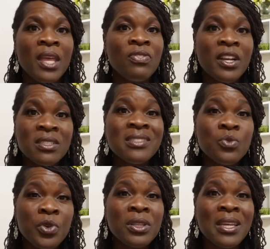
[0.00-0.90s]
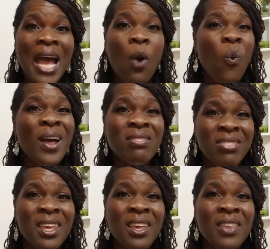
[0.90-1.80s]
there's really not one
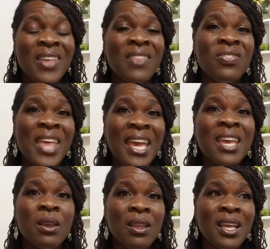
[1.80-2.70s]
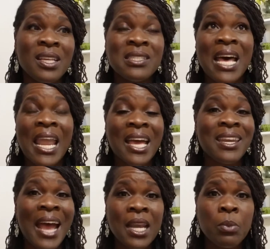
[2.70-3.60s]
thing that they can, it's not like a
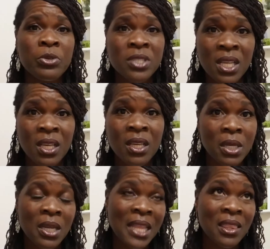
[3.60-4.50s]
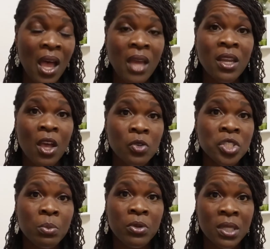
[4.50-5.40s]
90%, that
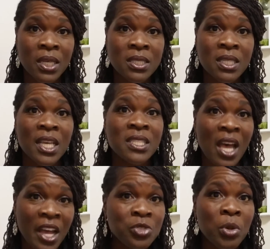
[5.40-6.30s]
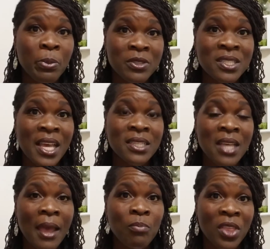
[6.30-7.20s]
non-negotiable list is 100%
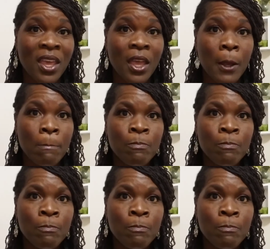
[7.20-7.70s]
type thing.